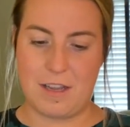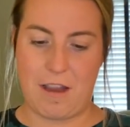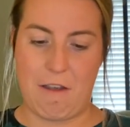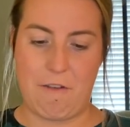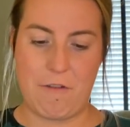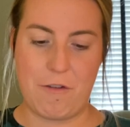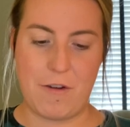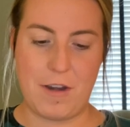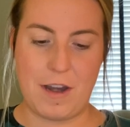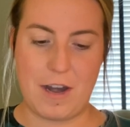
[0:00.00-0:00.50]

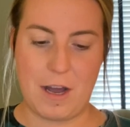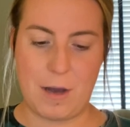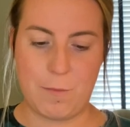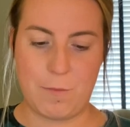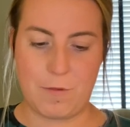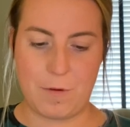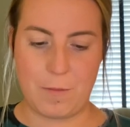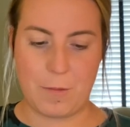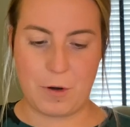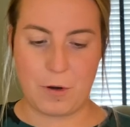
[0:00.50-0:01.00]
If you need help
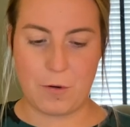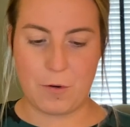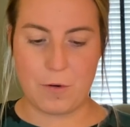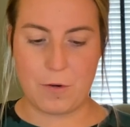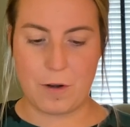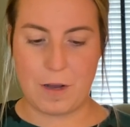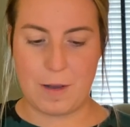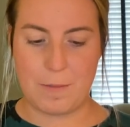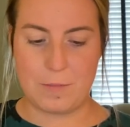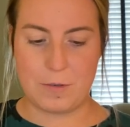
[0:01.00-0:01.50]
from a
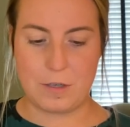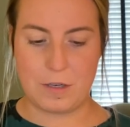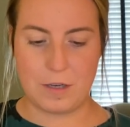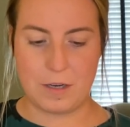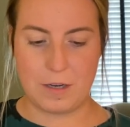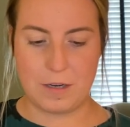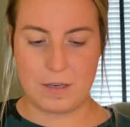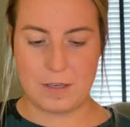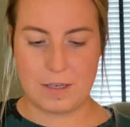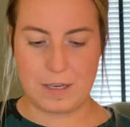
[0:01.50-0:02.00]
grown-up
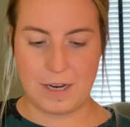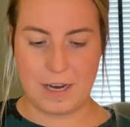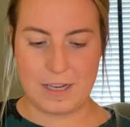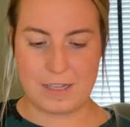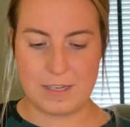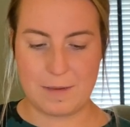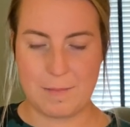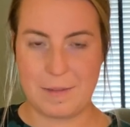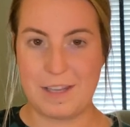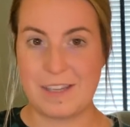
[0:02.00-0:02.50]
to
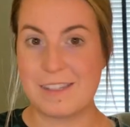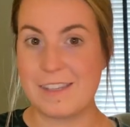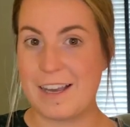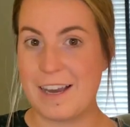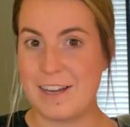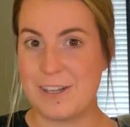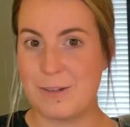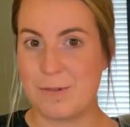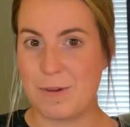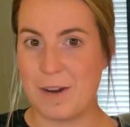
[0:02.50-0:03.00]
get some of these
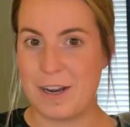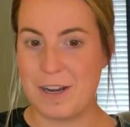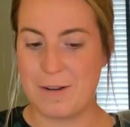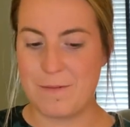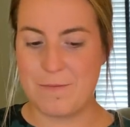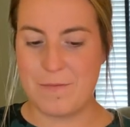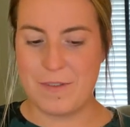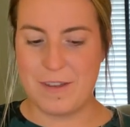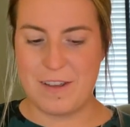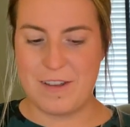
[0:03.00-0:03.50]
lines right,
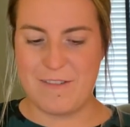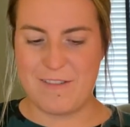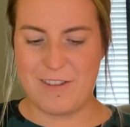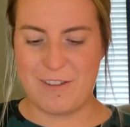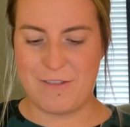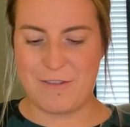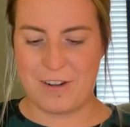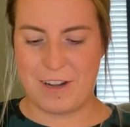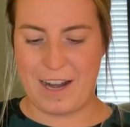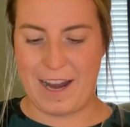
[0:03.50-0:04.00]

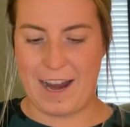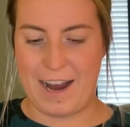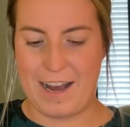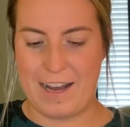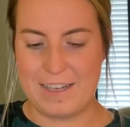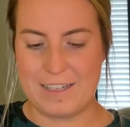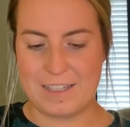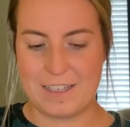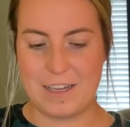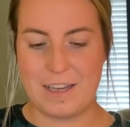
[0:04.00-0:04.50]
feel free to
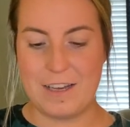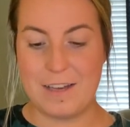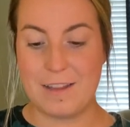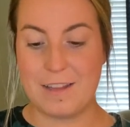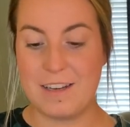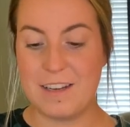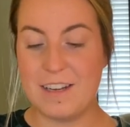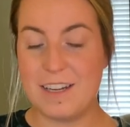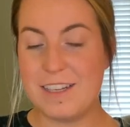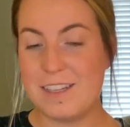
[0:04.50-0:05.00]
ask.
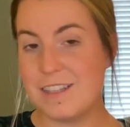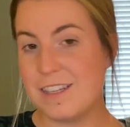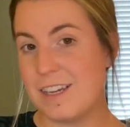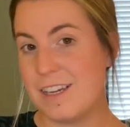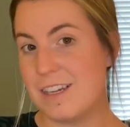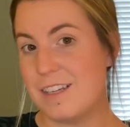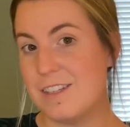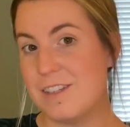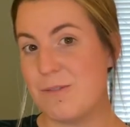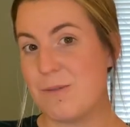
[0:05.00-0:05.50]
The nice thing
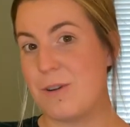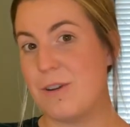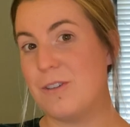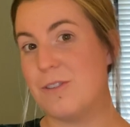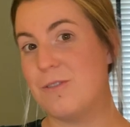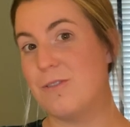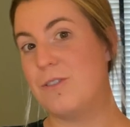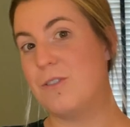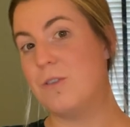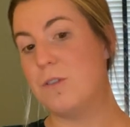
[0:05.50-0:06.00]
is we're
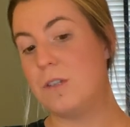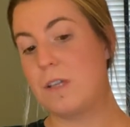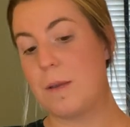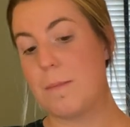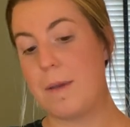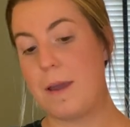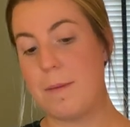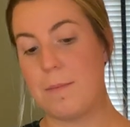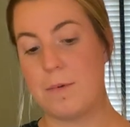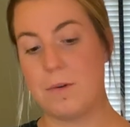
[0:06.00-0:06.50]
also just using
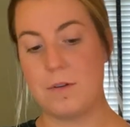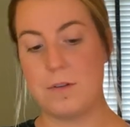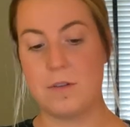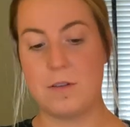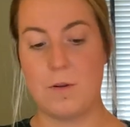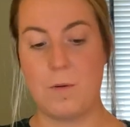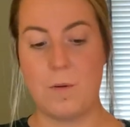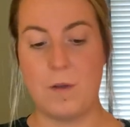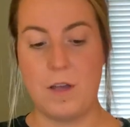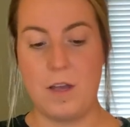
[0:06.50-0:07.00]
paper,
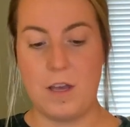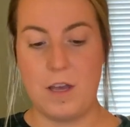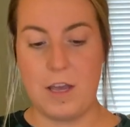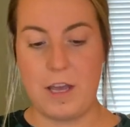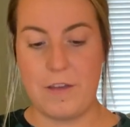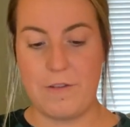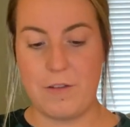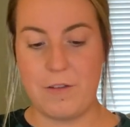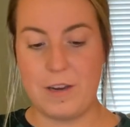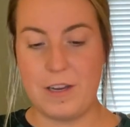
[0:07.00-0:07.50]
so
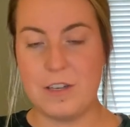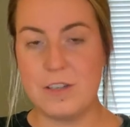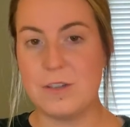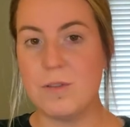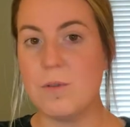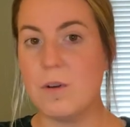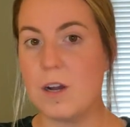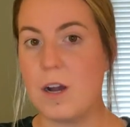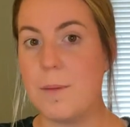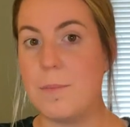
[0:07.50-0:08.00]
if you need to
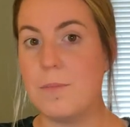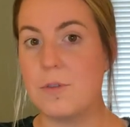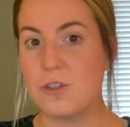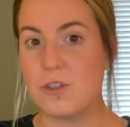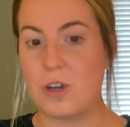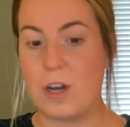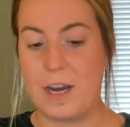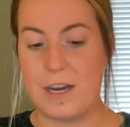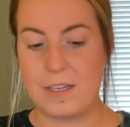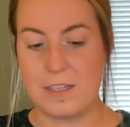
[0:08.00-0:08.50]
do a couple
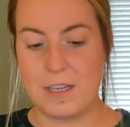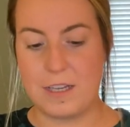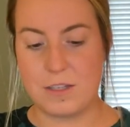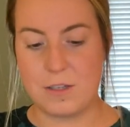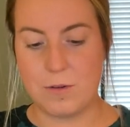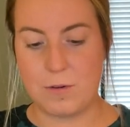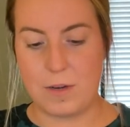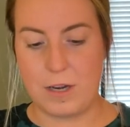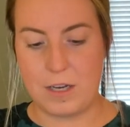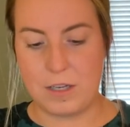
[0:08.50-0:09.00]
tries, that's
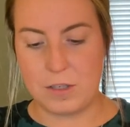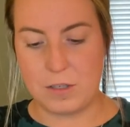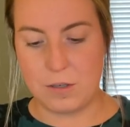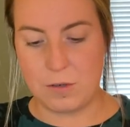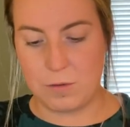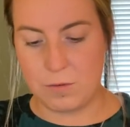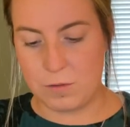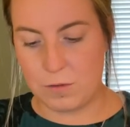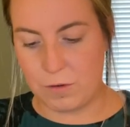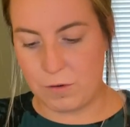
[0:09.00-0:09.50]
okay
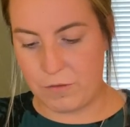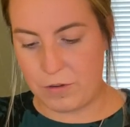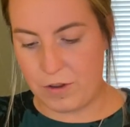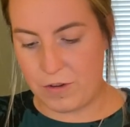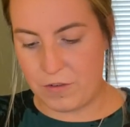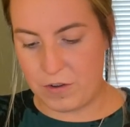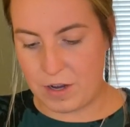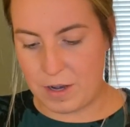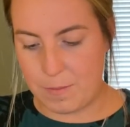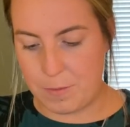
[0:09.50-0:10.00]
too. So if you
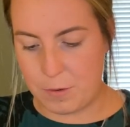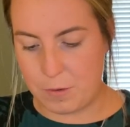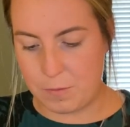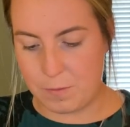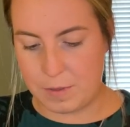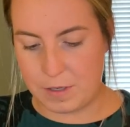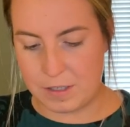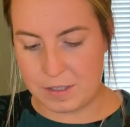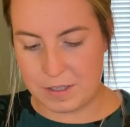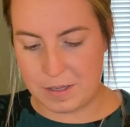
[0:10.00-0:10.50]
have a couple
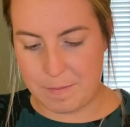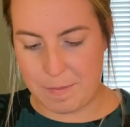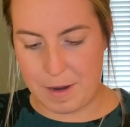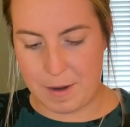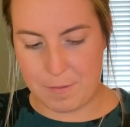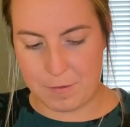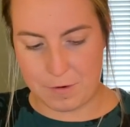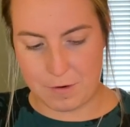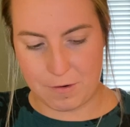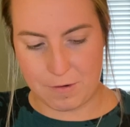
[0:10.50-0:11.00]
of pieces of
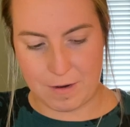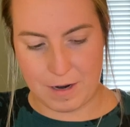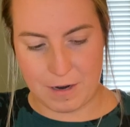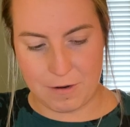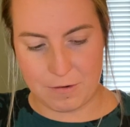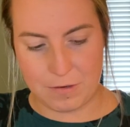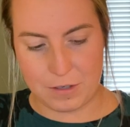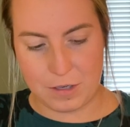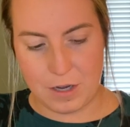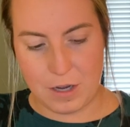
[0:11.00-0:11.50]
paper
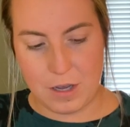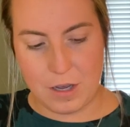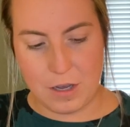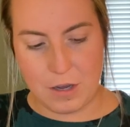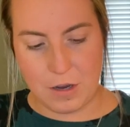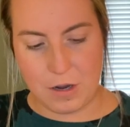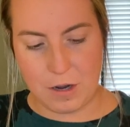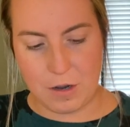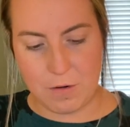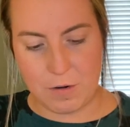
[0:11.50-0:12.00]
around,
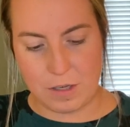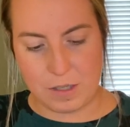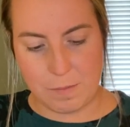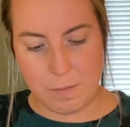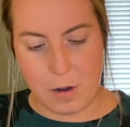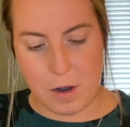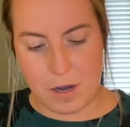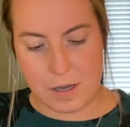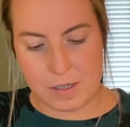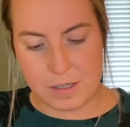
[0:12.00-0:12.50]
you could always
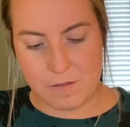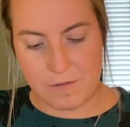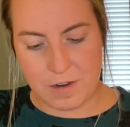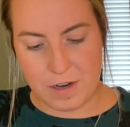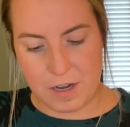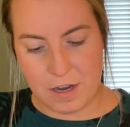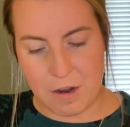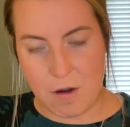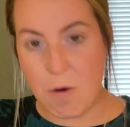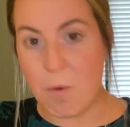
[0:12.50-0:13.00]
pause the
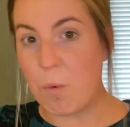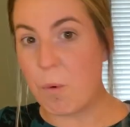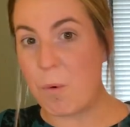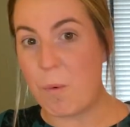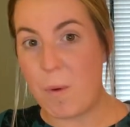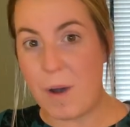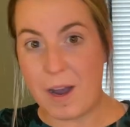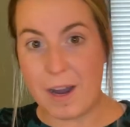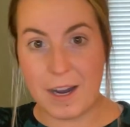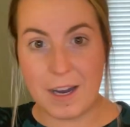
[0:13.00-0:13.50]
video,
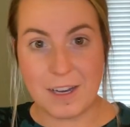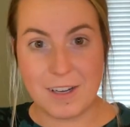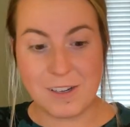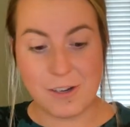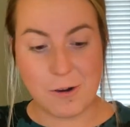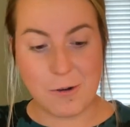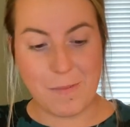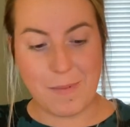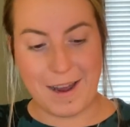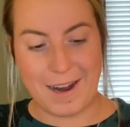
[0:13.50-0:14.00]
rewind,
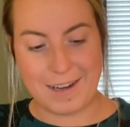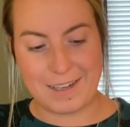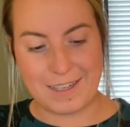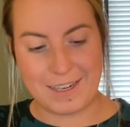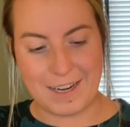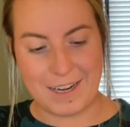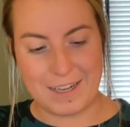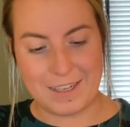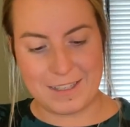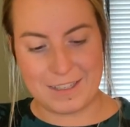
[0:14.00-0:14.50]
go back to
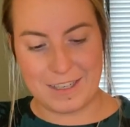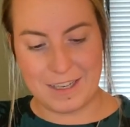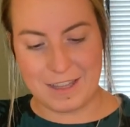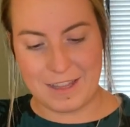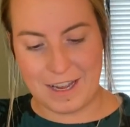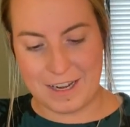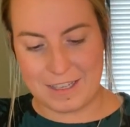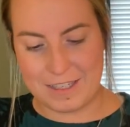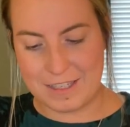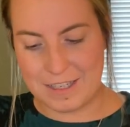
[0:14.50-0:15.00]
kind of see
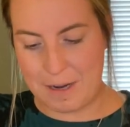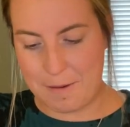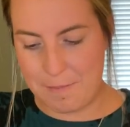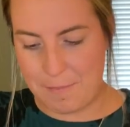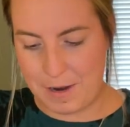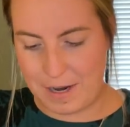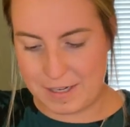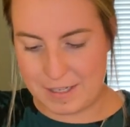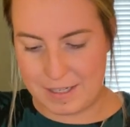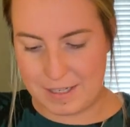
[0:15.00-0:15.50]
that step
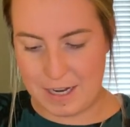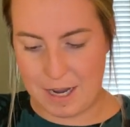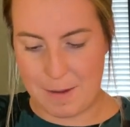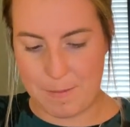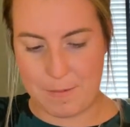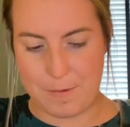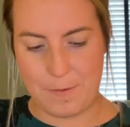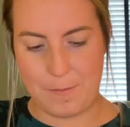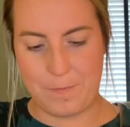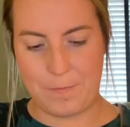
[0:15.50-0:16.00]
by step.